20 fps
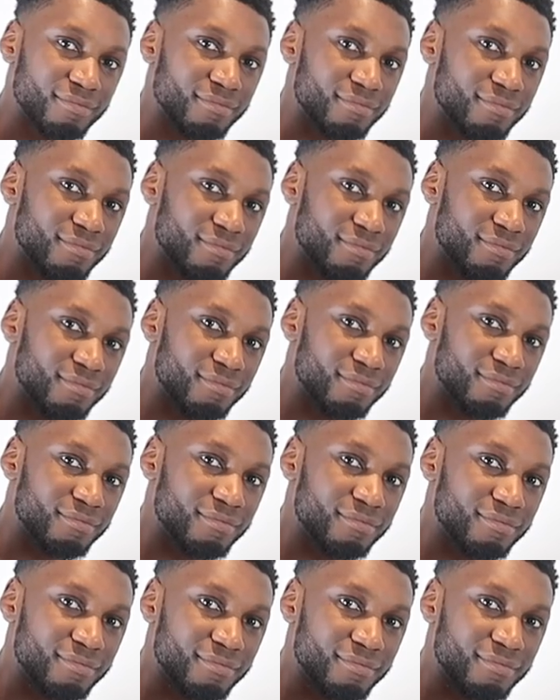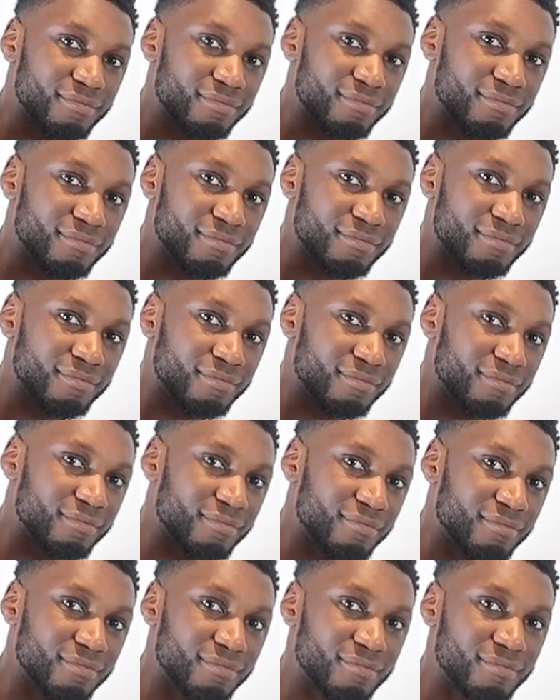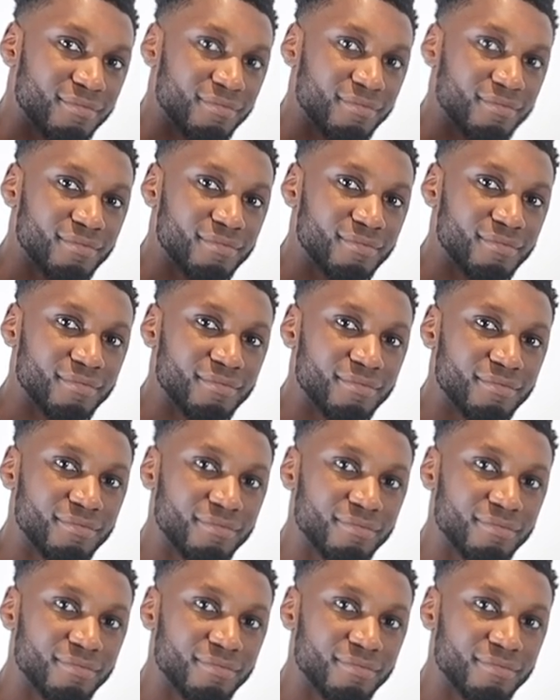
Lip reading: No words are spoken by the person on screen.